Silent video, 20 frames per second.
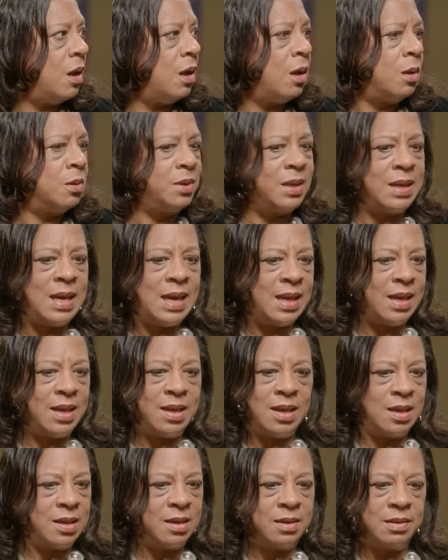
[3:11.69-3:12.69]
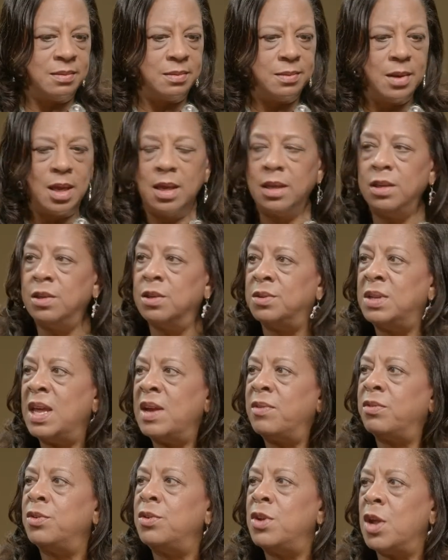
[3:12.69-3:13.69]
all day and you'll
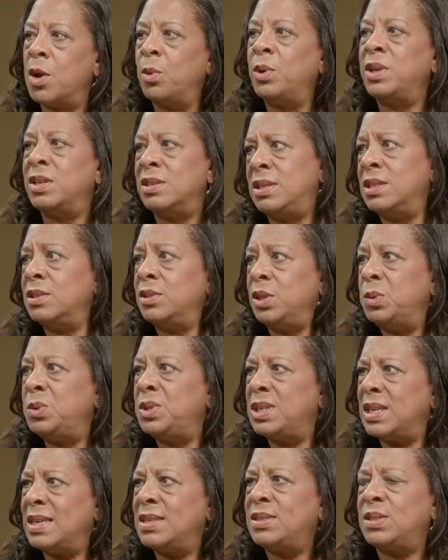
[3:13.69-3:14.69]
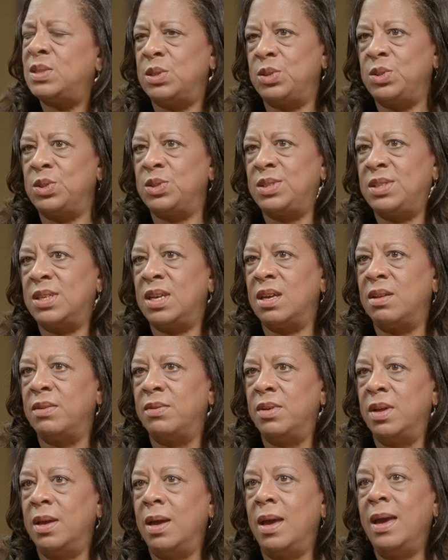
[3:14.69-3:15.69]
never know it until you taste it yourself.
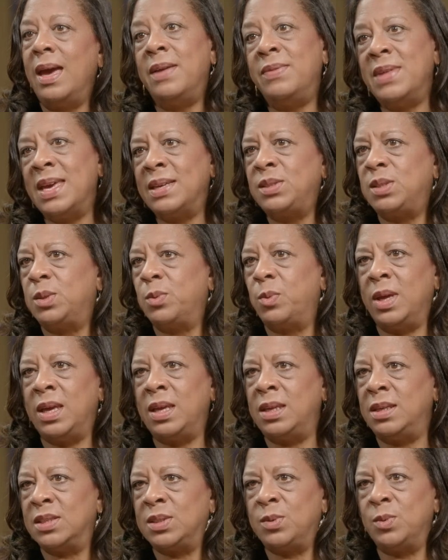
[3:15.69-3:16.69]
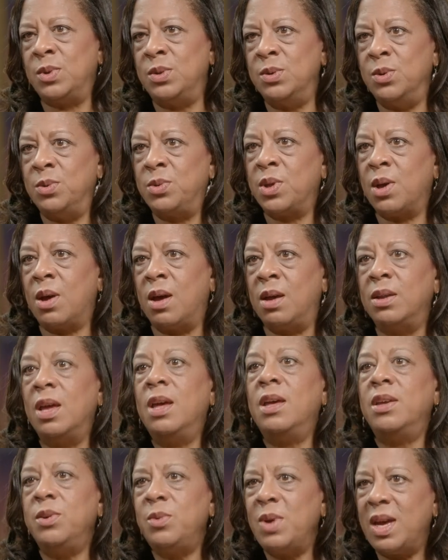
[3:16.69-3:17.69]
And that's the way it is with New Thought.
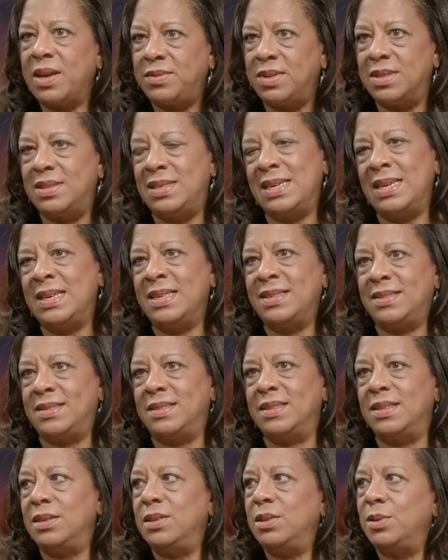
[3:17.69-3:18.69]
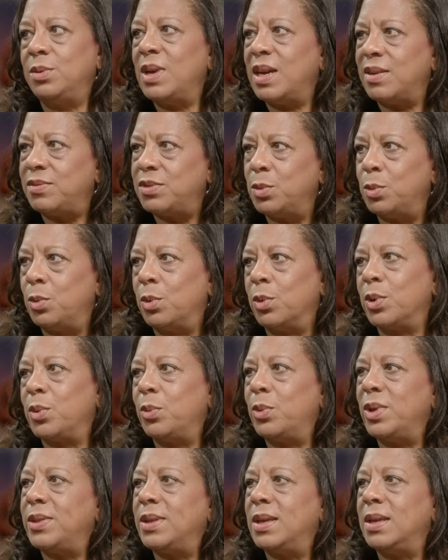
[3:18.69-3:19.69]
You have to taste it. You have to
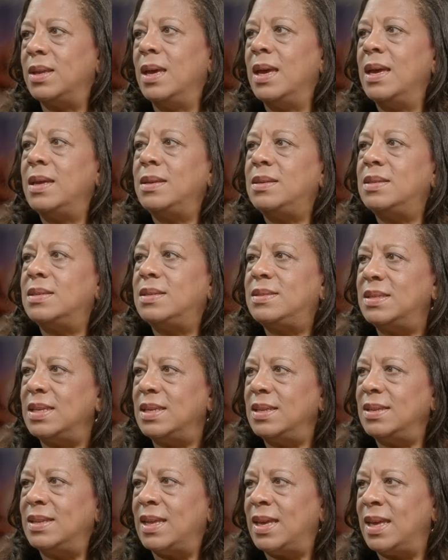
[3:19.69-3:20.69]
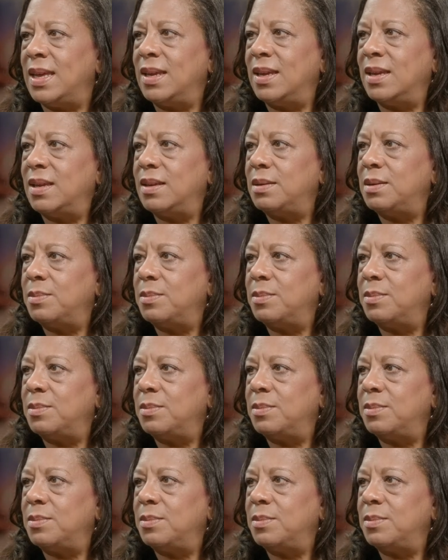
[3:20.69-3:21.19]
work with it to see that it